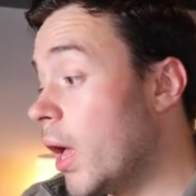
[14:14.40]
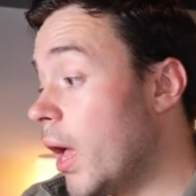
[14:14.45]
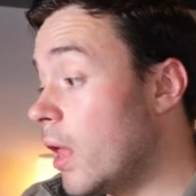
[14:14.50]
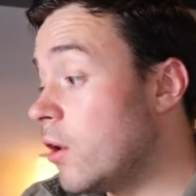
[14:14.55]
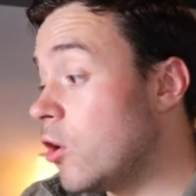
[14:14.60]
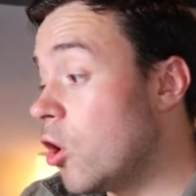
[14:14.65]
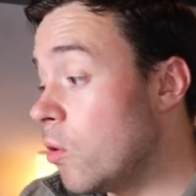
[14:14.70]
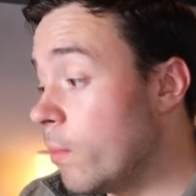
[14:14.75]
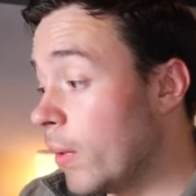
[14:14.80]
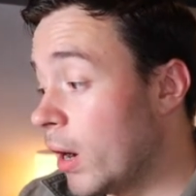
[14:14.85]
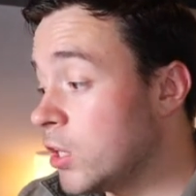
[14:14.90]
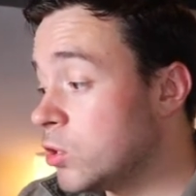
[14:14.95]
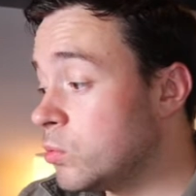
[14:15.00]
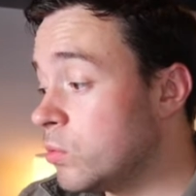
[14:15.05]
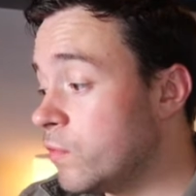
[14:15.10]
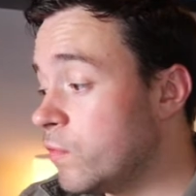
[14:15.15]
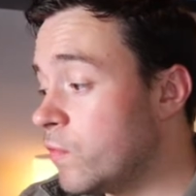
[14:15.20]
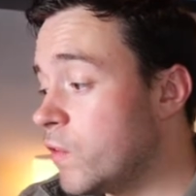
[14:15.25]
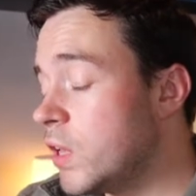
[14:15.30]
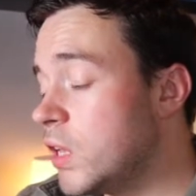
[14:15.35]
No
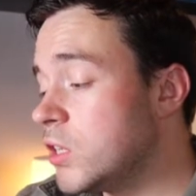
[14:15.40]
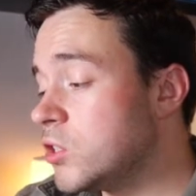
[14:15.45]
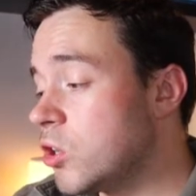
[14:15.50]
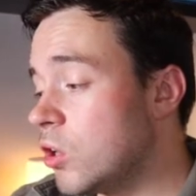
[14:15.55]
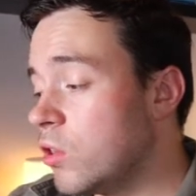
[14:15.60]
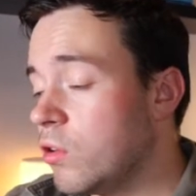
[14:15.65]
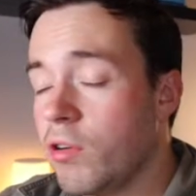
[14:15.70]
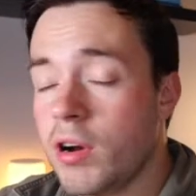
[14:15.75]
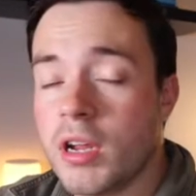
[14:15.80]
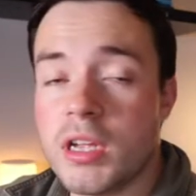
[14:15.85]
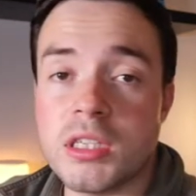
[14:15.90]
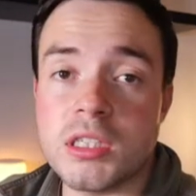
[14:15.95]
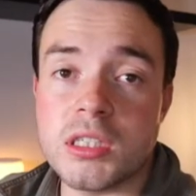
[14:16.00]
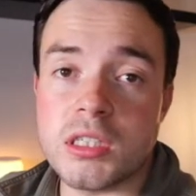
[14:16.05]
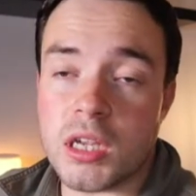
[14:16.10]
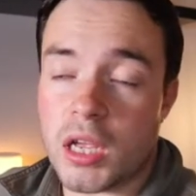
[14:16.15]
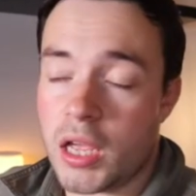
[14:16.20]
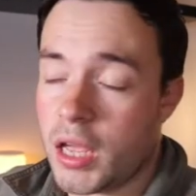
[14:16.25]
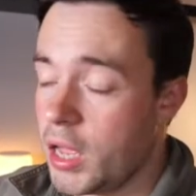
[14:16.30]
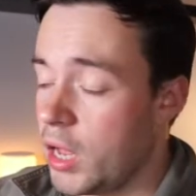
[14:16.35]
management fees, so there is
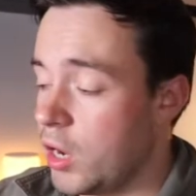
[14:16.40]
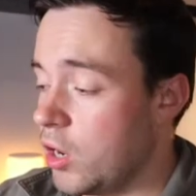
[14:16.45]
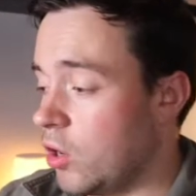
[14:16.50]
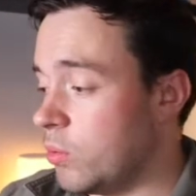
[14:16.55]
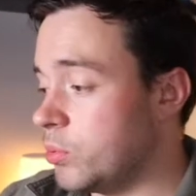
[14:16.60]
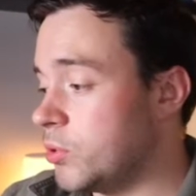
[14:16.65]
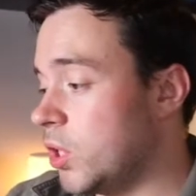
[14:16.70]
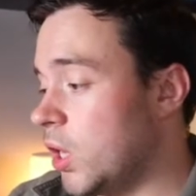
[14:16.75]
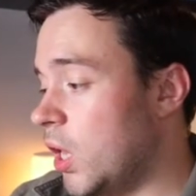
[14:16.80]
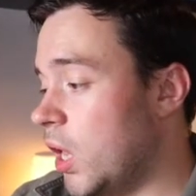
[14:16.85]
an option